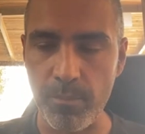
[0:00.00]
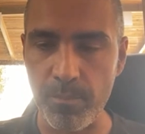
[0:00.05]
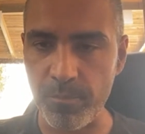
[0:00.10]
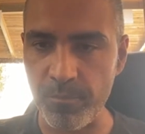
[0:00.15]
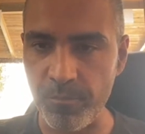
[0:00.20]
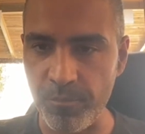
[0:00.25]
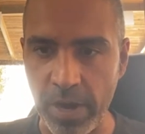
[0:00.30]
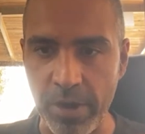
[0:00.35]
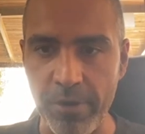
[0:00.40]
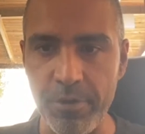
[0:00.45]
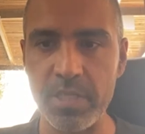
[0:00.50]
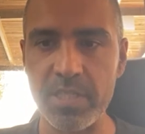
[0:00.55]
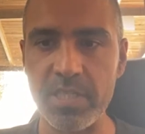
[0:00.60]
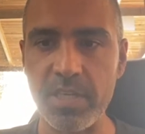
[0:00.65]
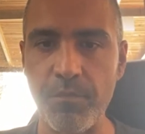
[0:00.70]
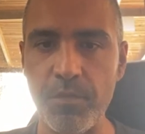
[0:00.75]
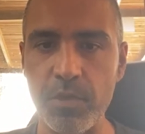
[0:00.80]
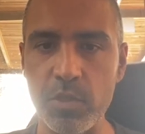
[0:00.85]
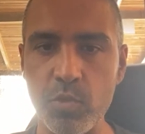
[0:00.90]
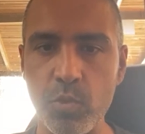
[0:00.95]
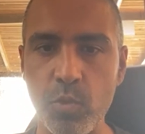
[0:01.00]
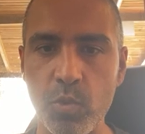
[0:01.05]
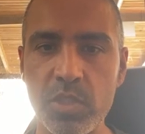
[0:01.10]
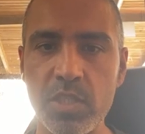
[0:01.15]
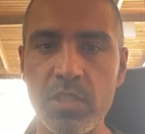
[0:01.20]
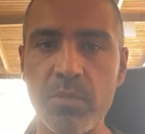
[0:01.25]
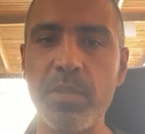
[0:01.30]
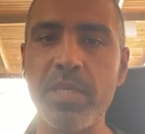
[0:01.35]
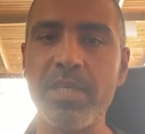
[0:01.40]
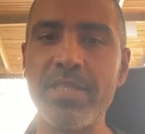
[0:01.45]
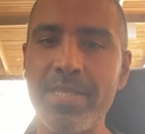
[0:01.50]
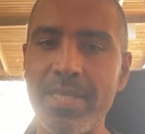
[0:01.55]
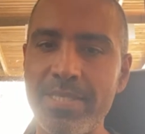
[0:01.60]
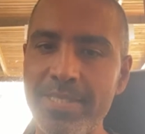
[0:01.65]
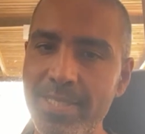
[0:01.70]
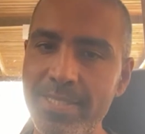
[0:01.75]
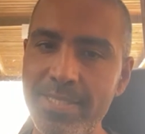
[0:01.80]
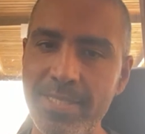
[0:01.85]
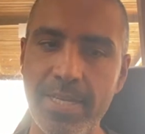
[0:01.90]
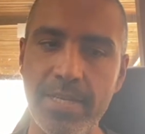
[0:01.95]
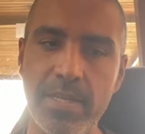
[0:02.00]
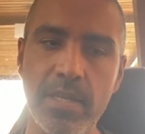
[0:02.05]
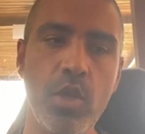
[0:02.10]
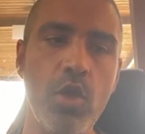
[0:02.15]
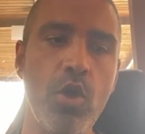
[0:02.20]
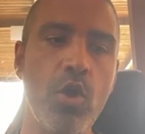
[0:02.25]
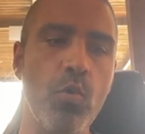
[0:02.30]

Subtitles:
various different sources, because as I said,